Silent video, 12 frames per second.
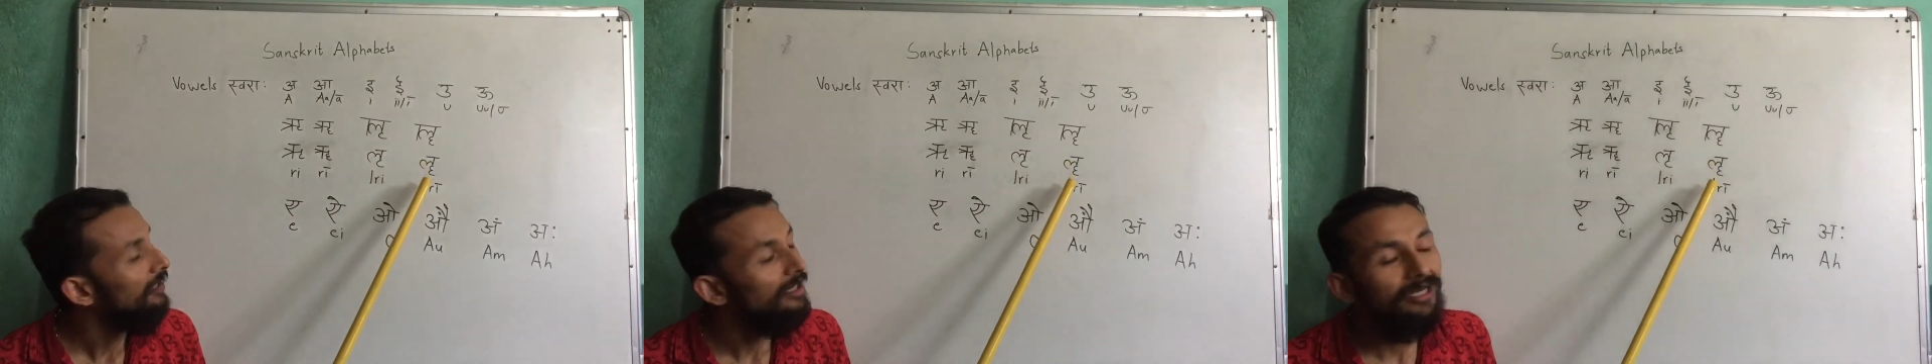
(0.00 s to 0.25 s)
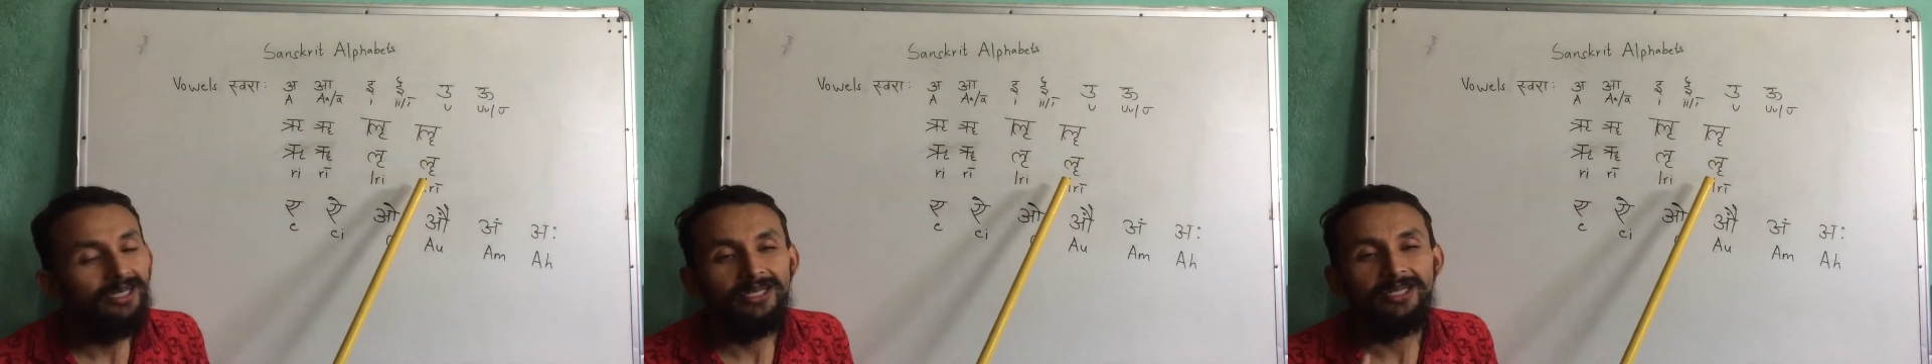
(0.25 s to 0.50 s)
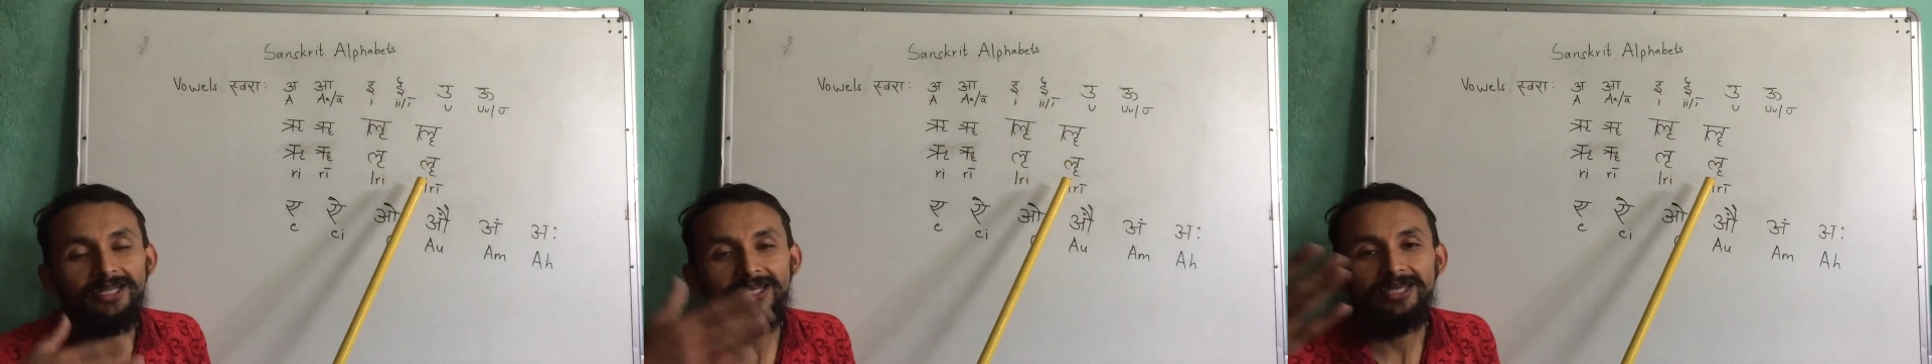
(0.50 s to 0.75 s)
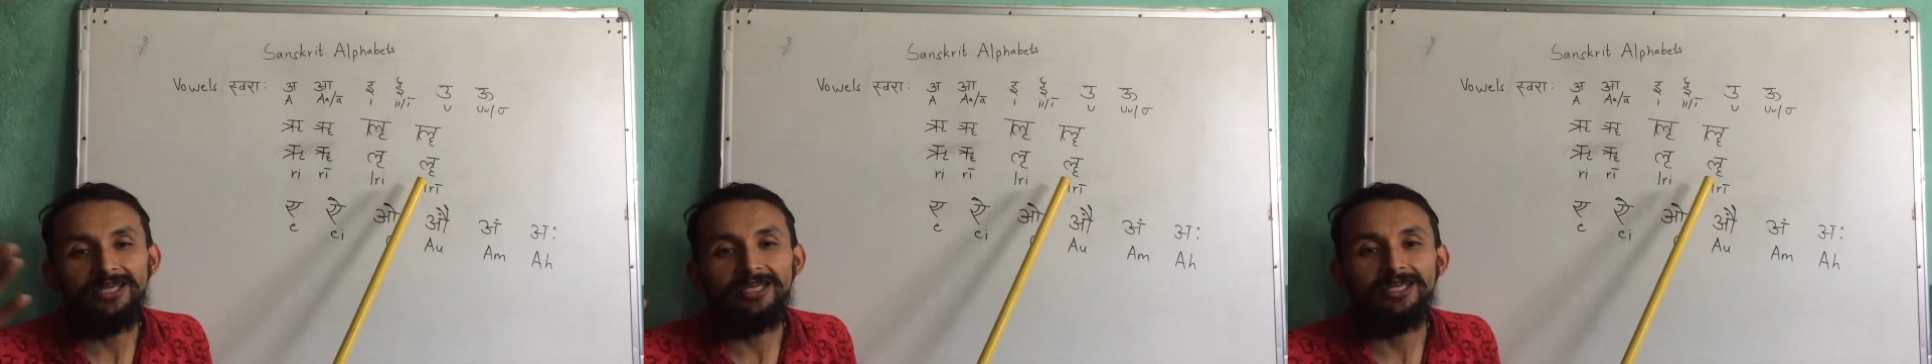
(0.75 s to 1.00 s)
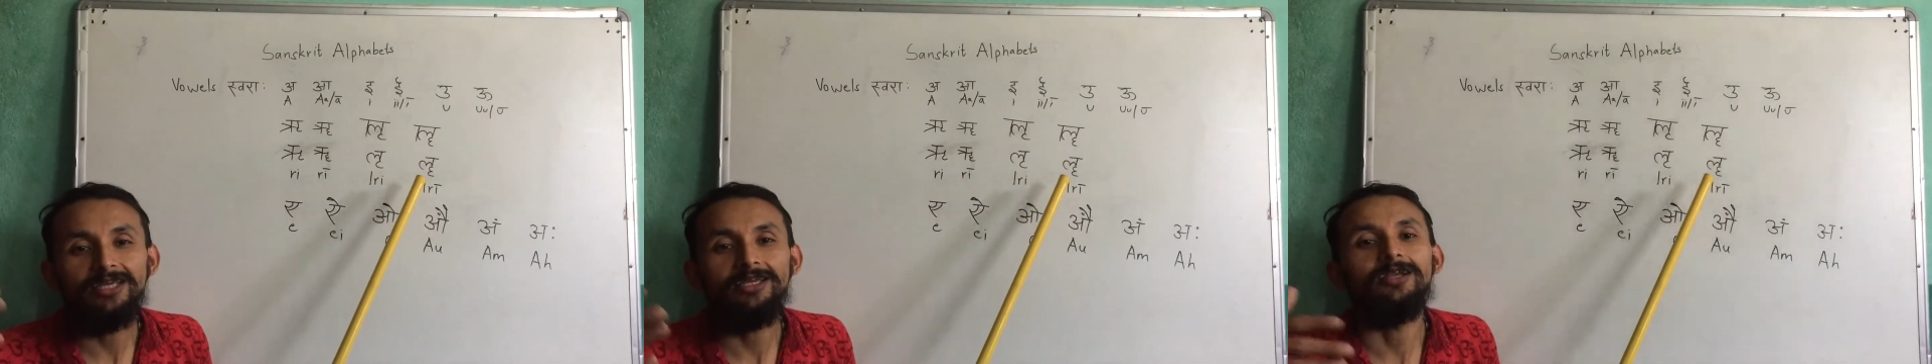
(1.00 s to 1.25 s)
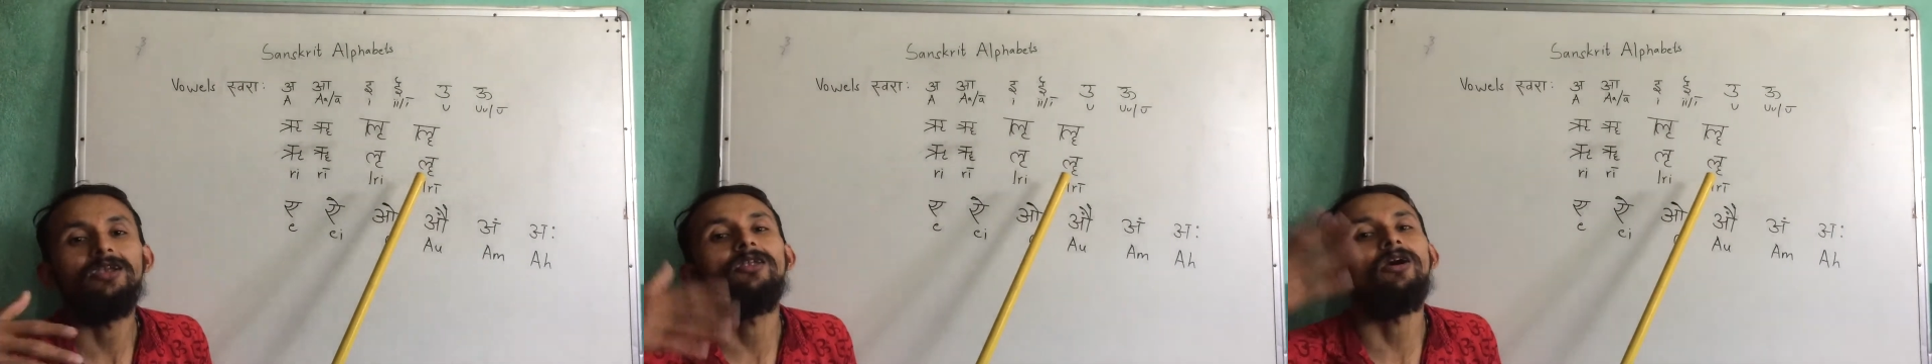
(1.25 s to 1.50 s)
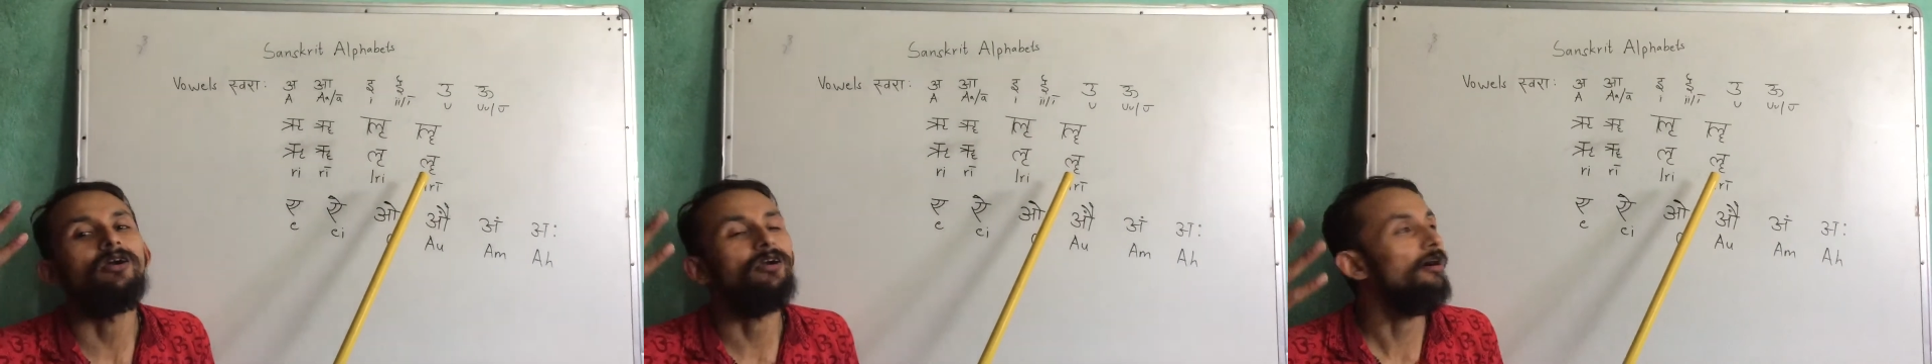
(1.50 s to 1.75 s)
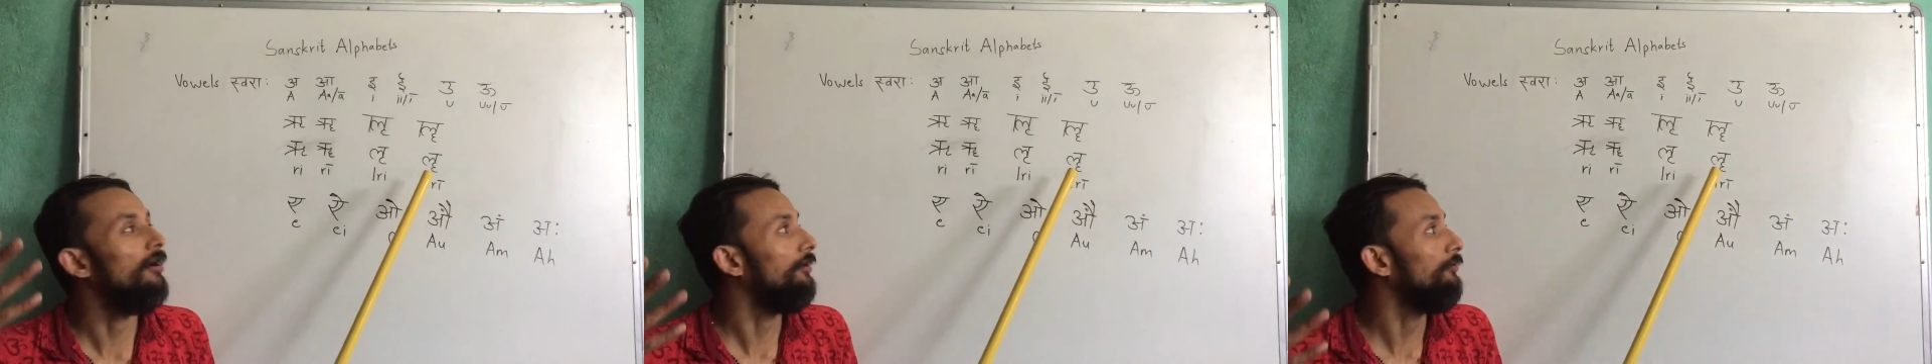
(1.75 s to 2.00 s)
liri, longer.